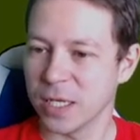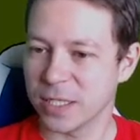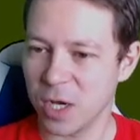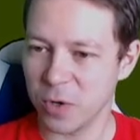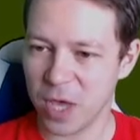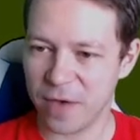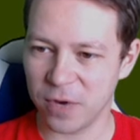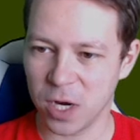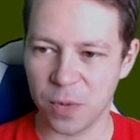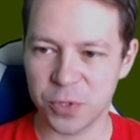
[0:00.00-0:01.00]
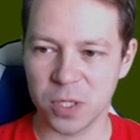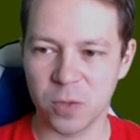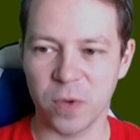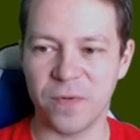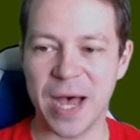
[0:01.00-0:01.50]
So you have an option
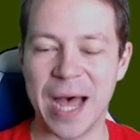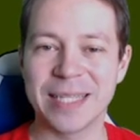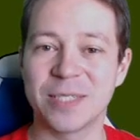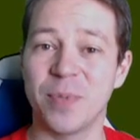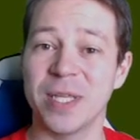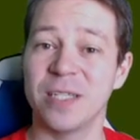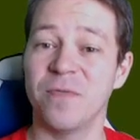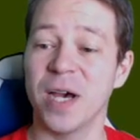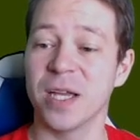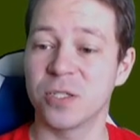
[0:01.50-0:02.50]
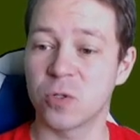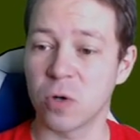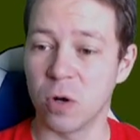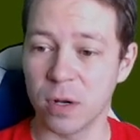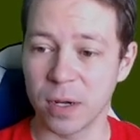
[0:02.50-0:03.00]
with unspecified
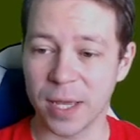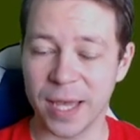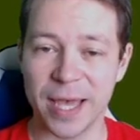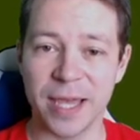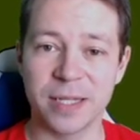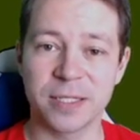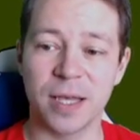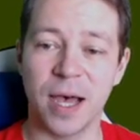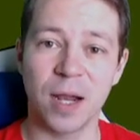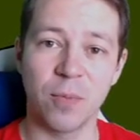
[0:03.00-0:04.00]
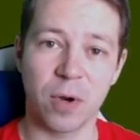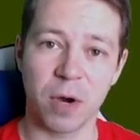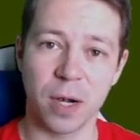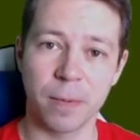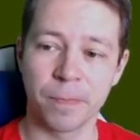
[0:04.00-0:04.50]
strong and
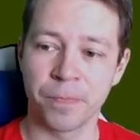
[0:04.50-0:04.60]
Albaran.